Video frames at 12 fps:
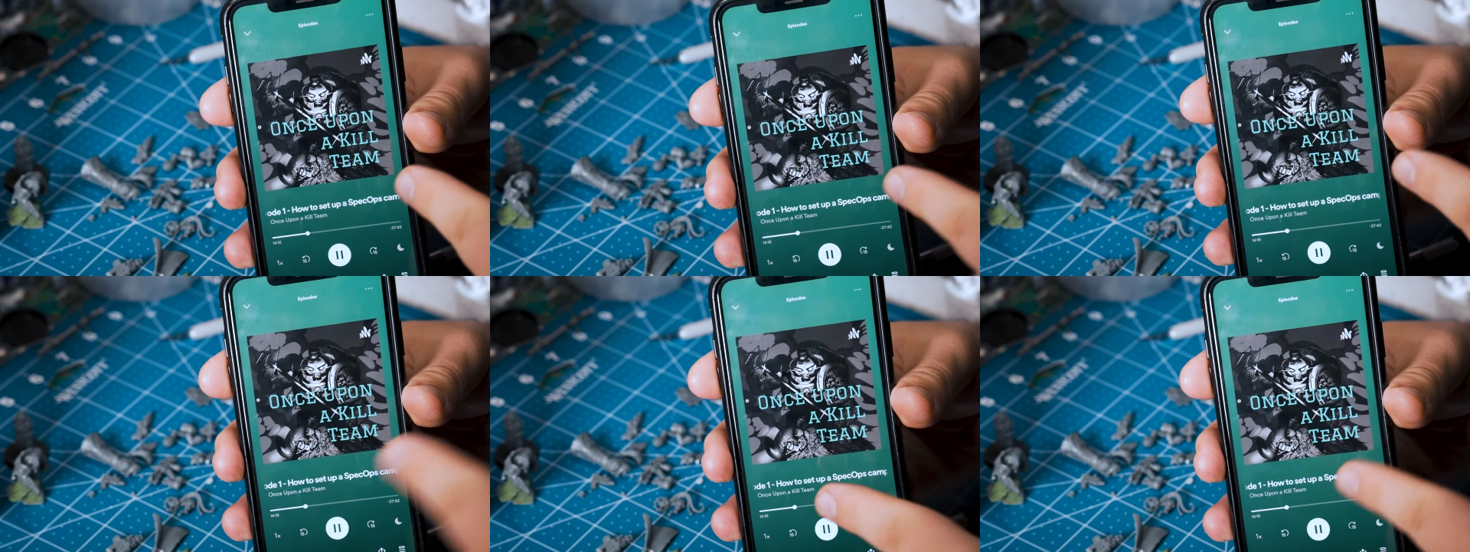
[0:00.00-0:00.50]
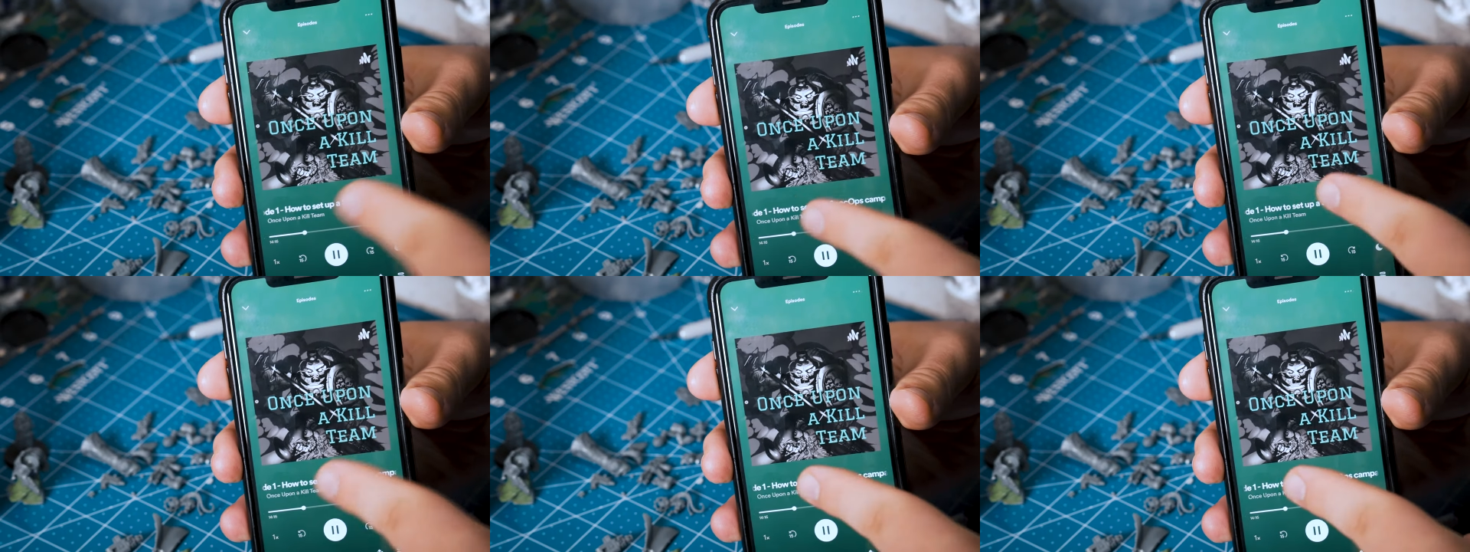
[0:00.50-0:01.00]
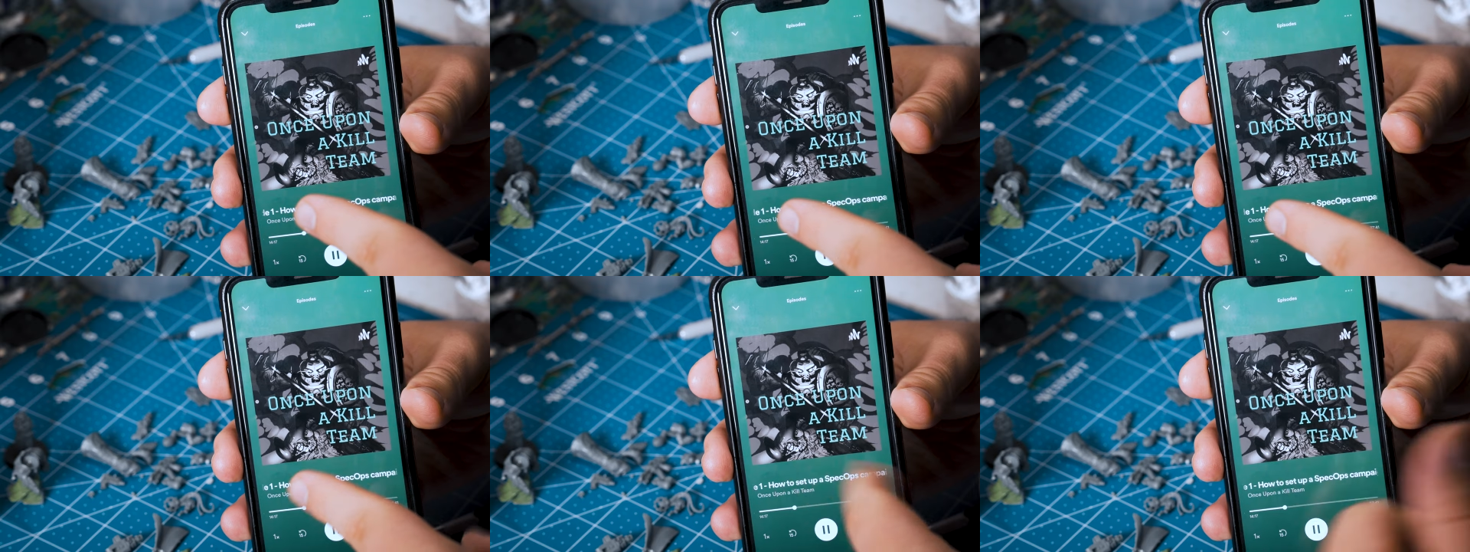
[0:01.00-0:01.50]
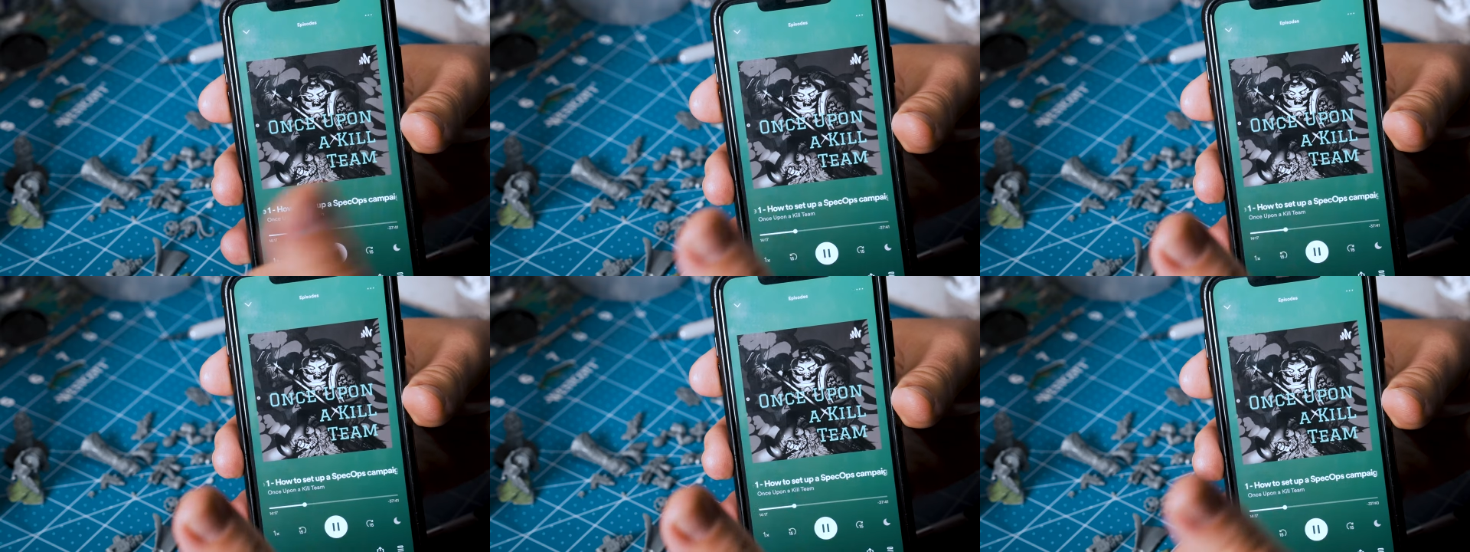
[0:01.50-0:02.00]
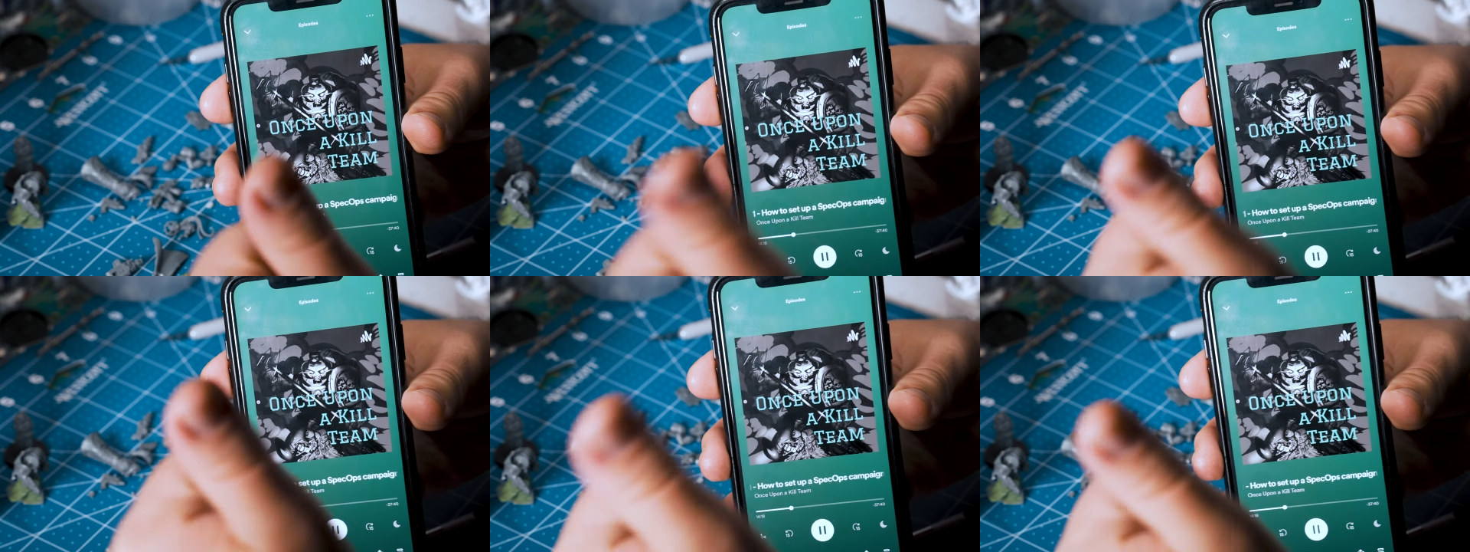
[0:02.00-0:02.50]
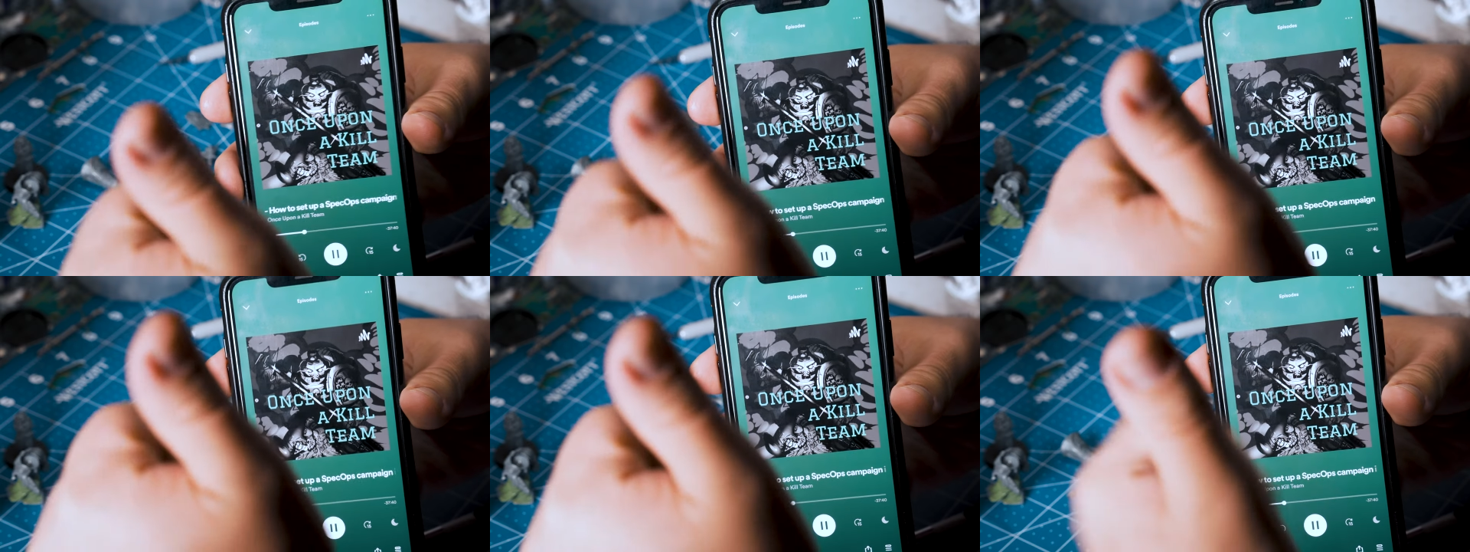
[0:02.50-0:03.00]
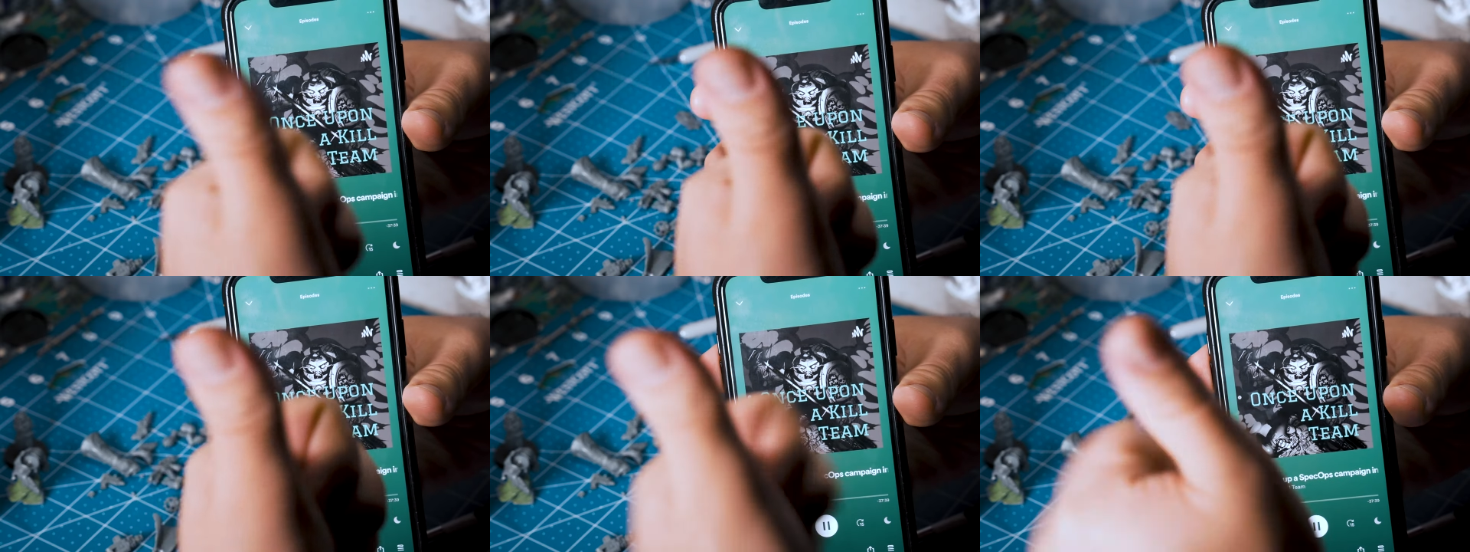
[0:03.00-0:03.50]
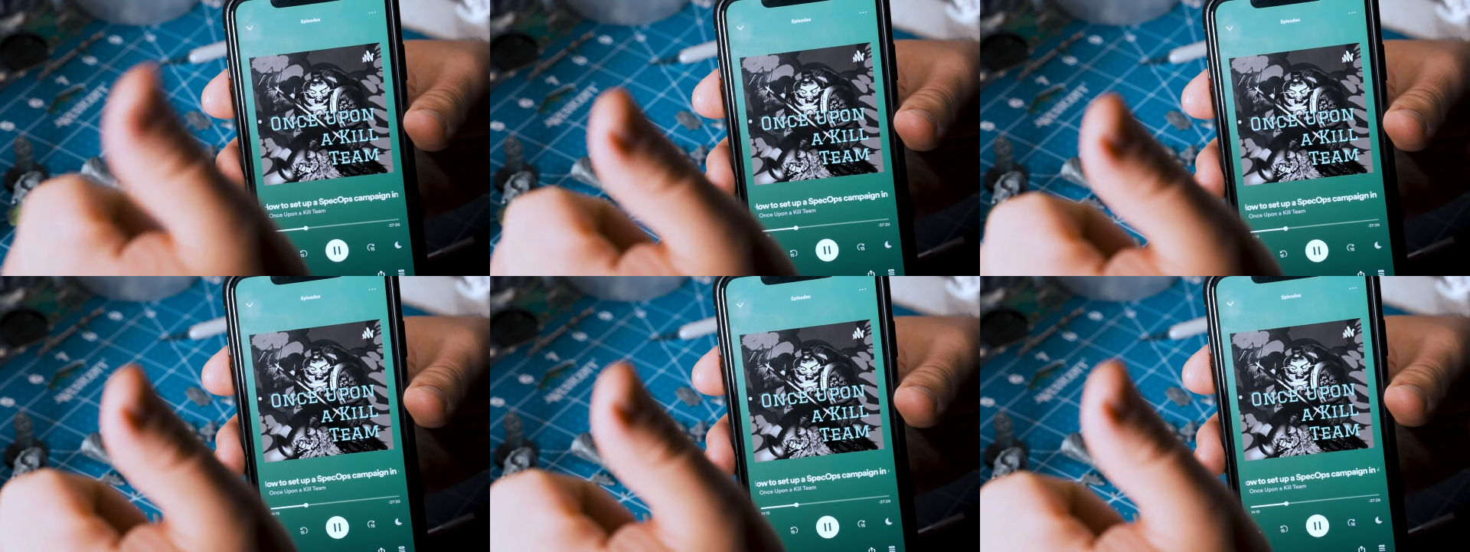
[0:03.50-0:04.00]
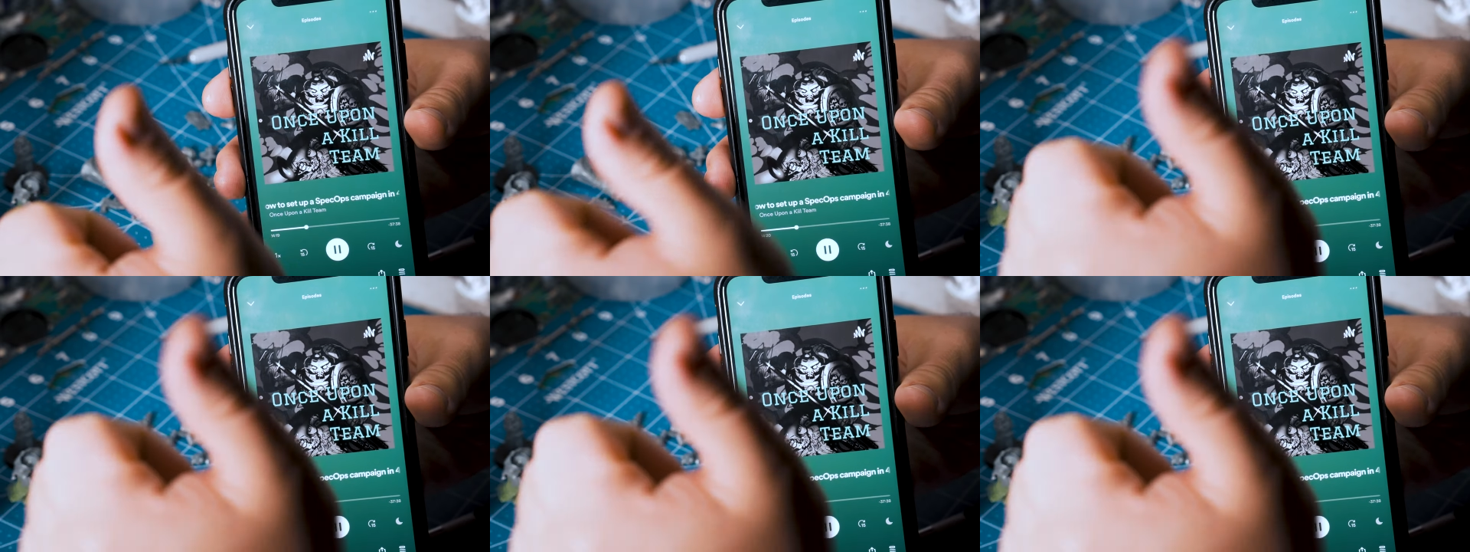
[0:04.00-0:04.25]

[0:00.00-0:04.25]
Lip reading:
No face is visible, so there are no lips to read.